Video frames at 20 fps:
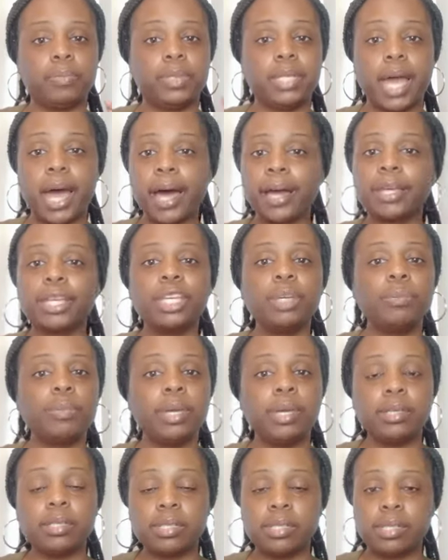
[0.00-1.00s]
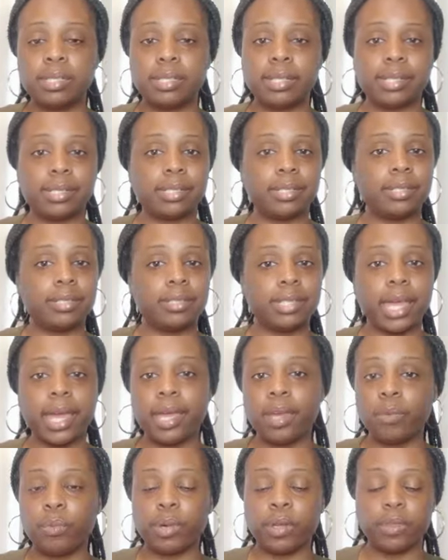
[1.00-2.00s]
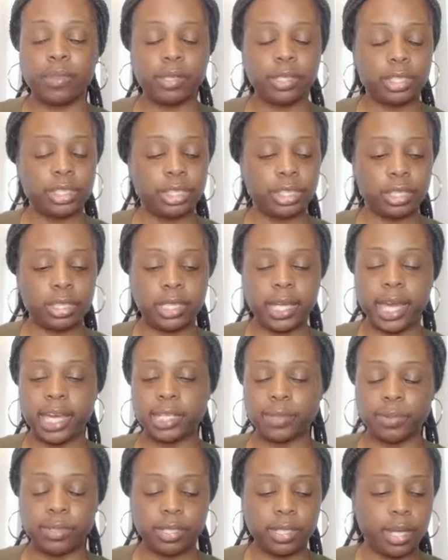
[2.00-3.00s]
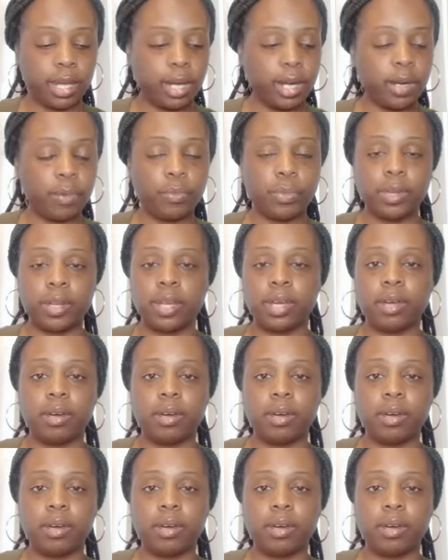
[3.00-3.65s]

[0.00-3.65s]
documents to the state, whether it's your tax return,